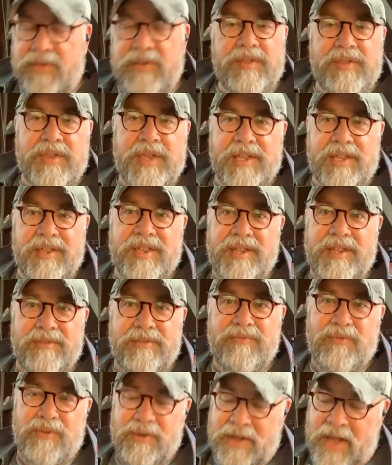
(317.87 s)
the things that
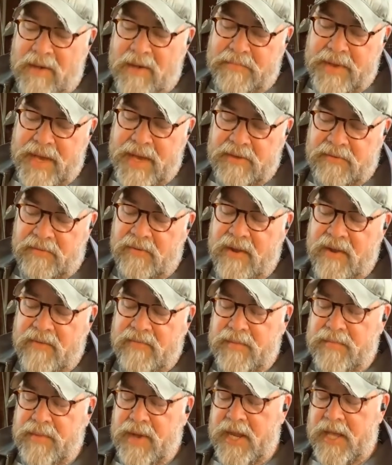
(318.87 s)
work out best for
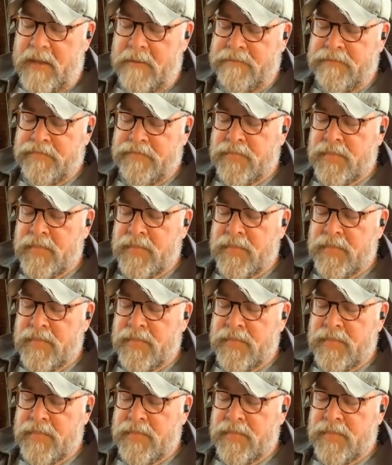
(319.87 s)
everybody.